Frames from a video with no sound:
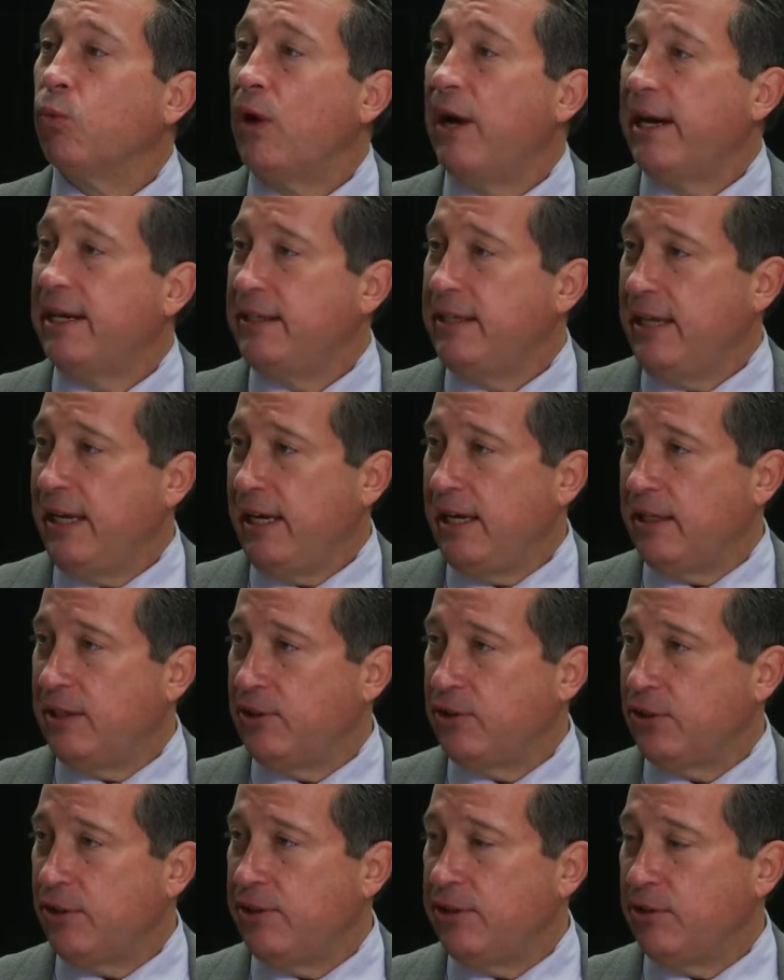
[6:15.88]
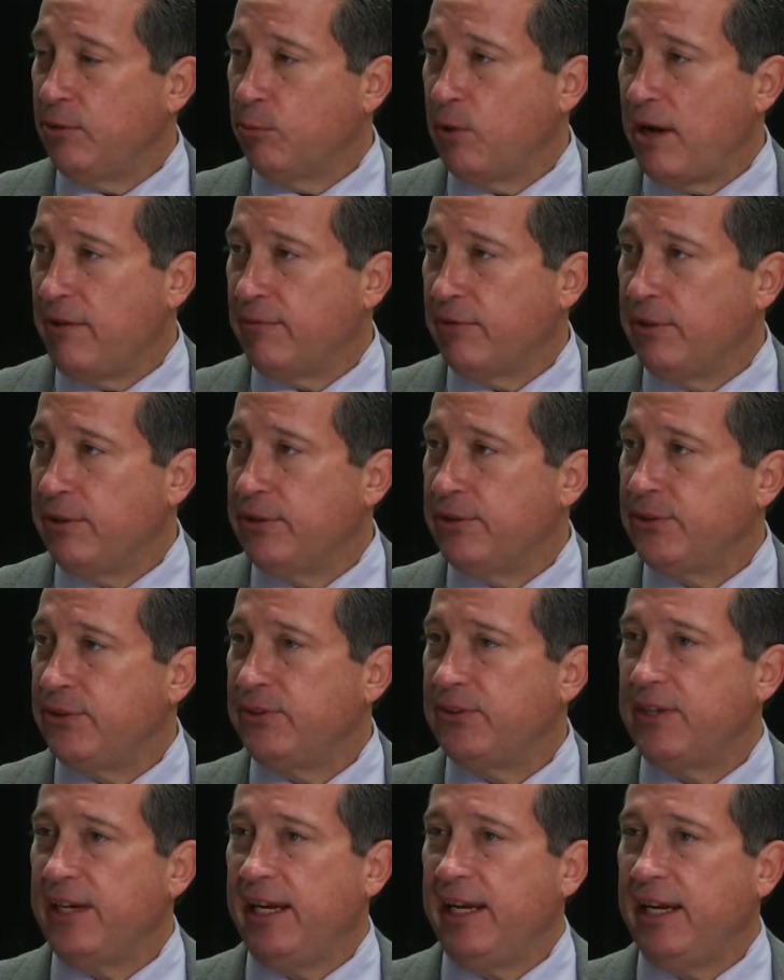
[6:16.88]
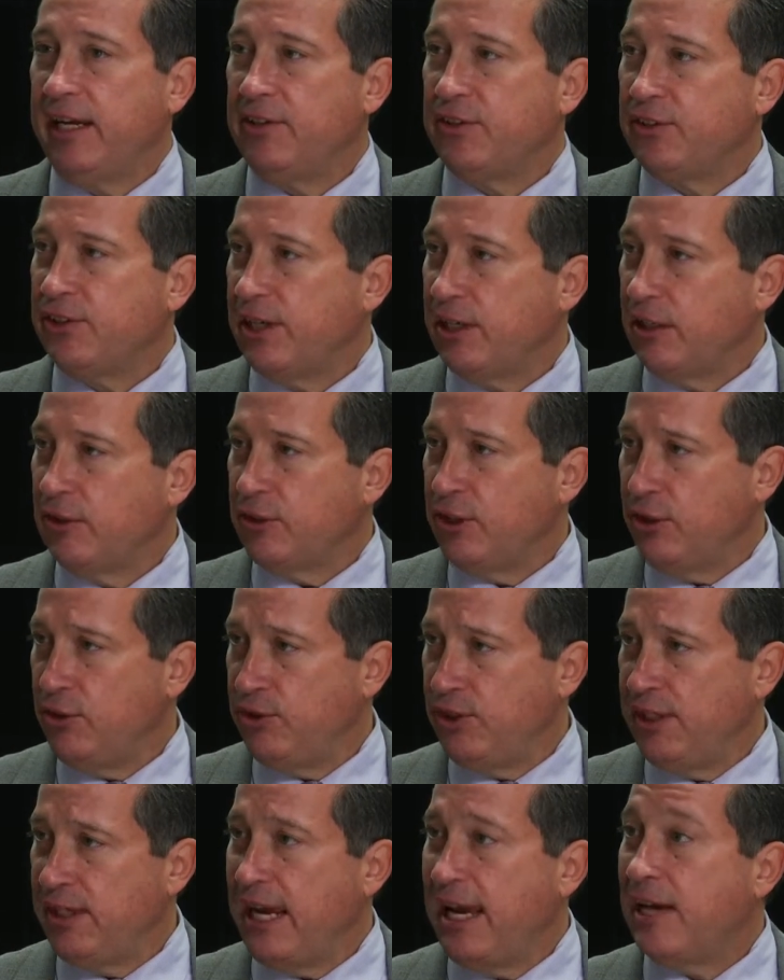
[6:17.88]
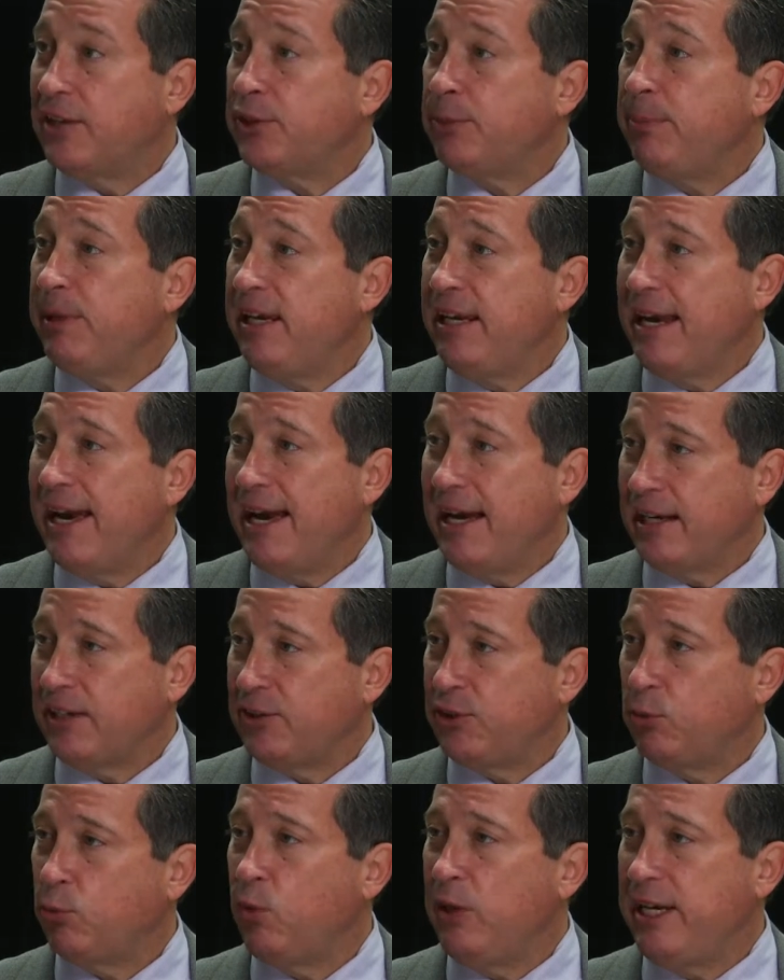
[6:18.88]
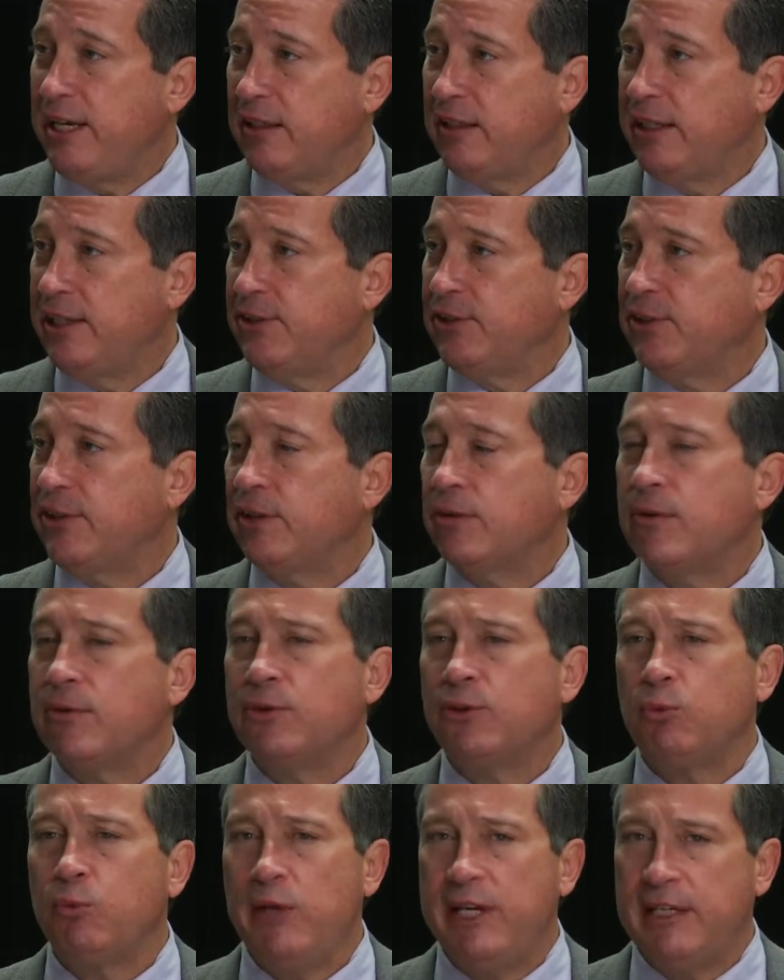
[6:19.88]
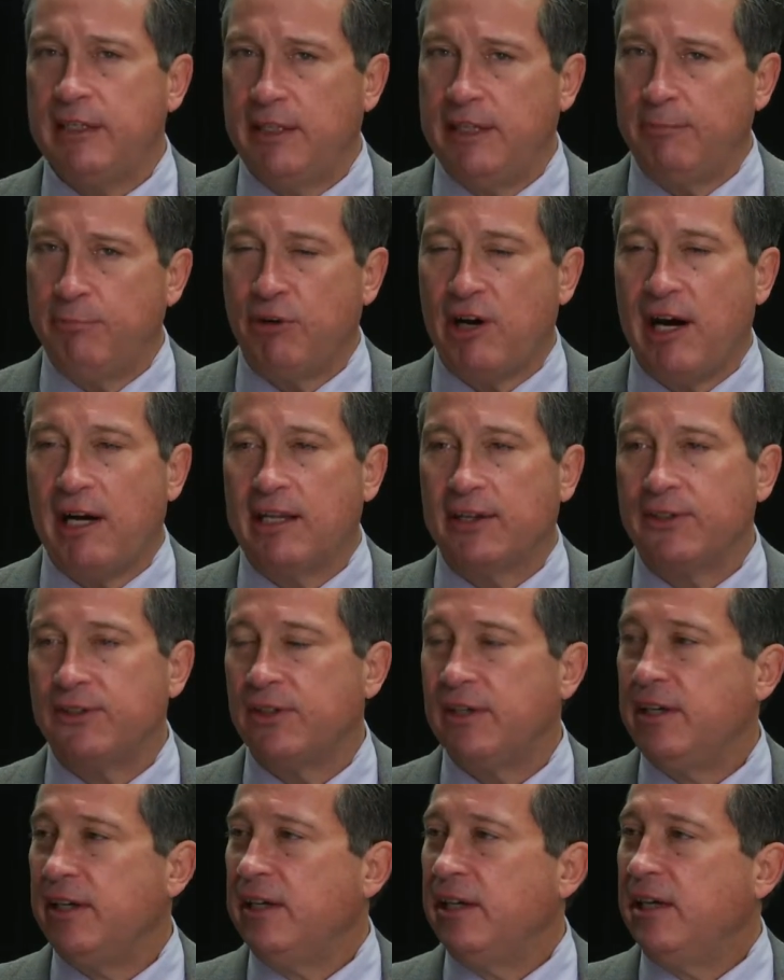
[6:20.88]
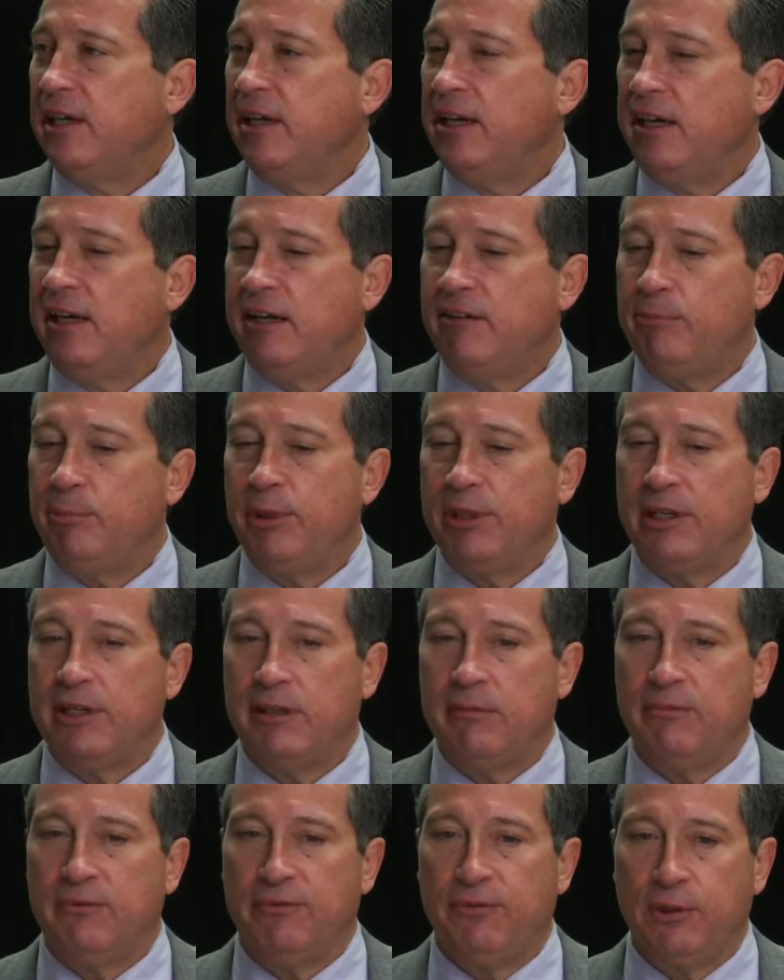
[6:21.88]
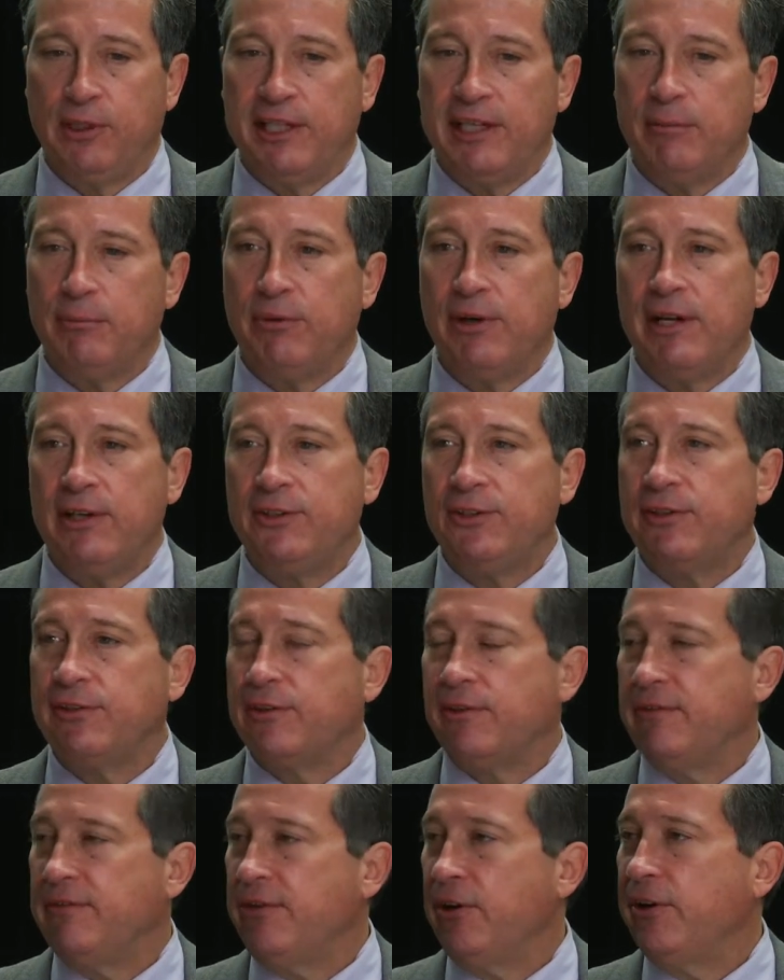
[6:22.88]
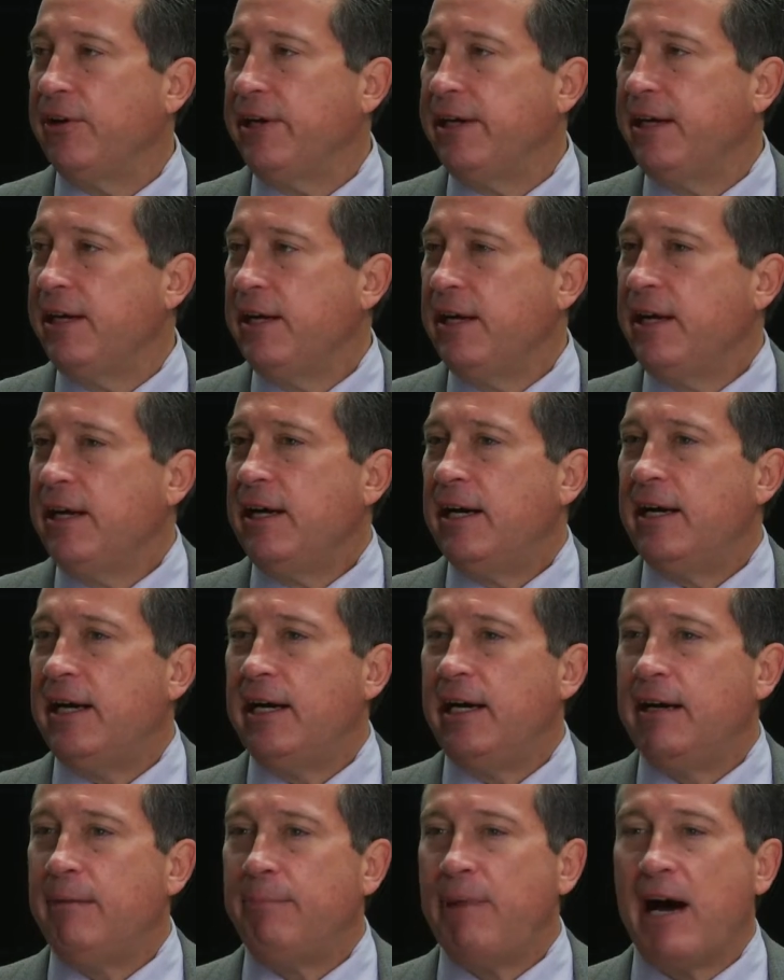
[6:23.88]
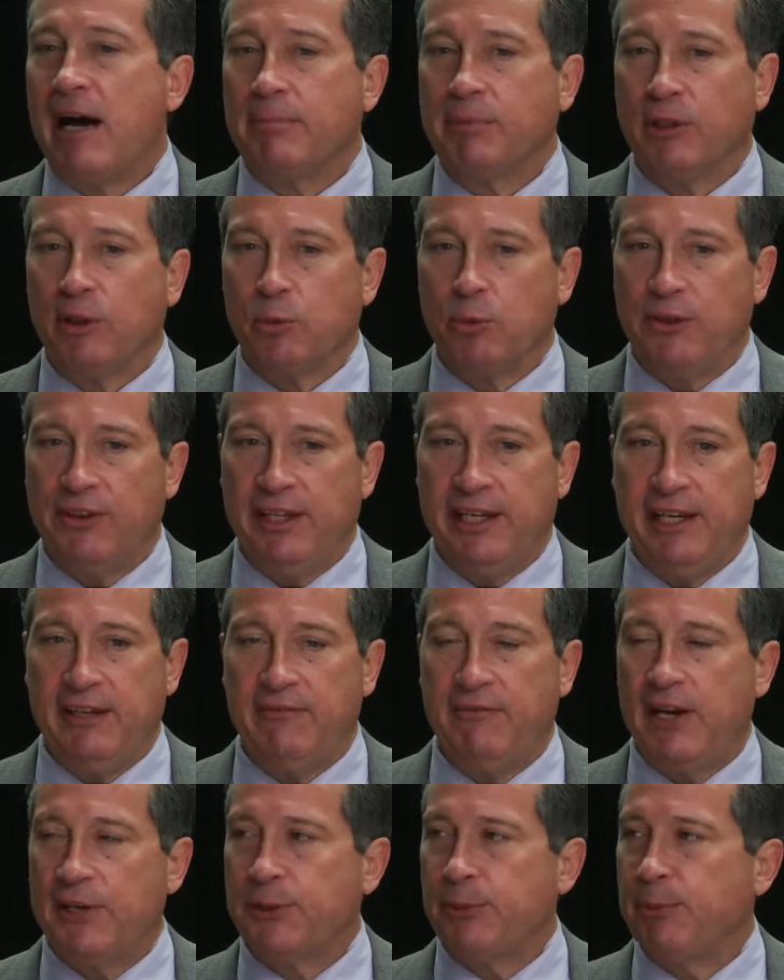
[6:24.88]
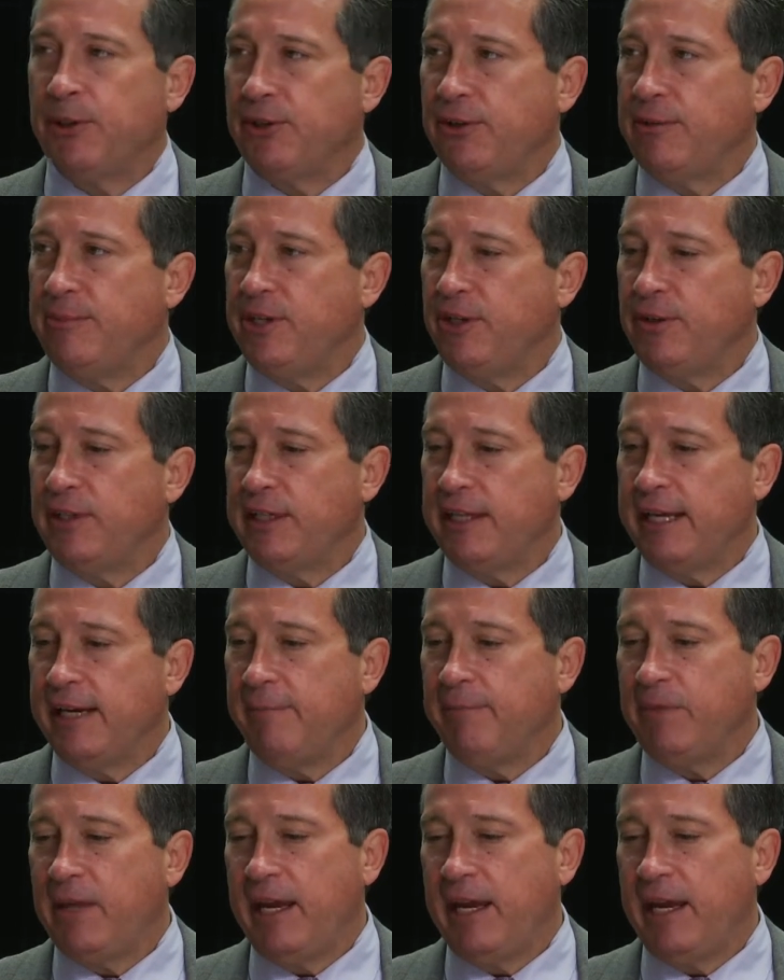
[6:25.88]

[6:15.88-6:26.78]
Right, and it's going to reference and settle using SPX weeklies. And of course, weekly products have become fully embraced and are very popular with the investment community.